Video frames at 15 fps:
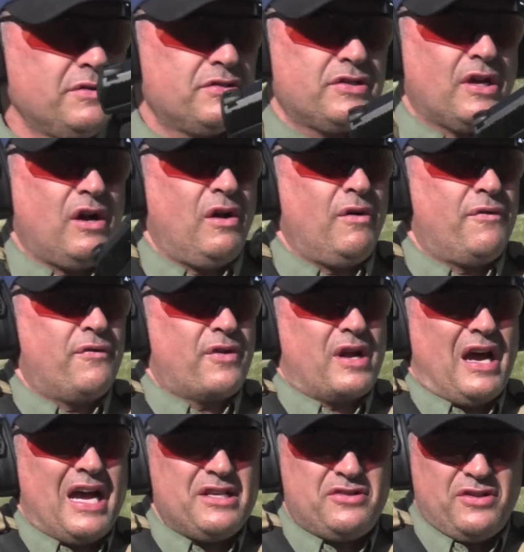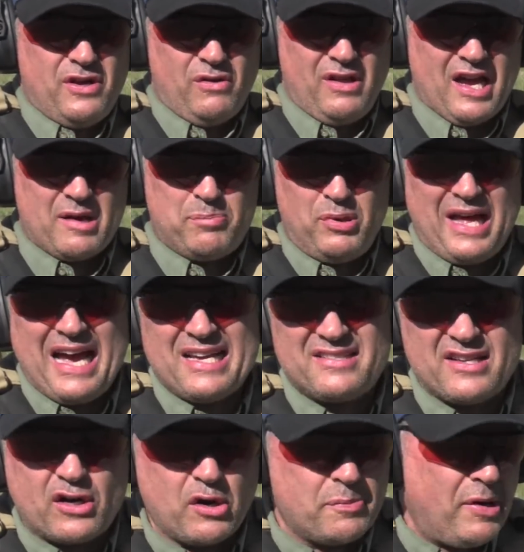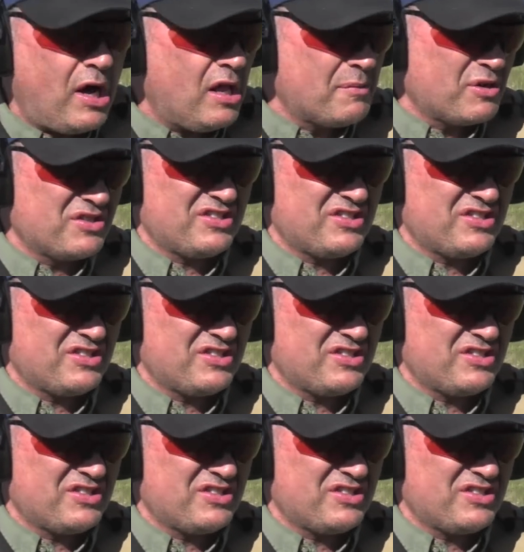so for guys who don't like plastic or polymer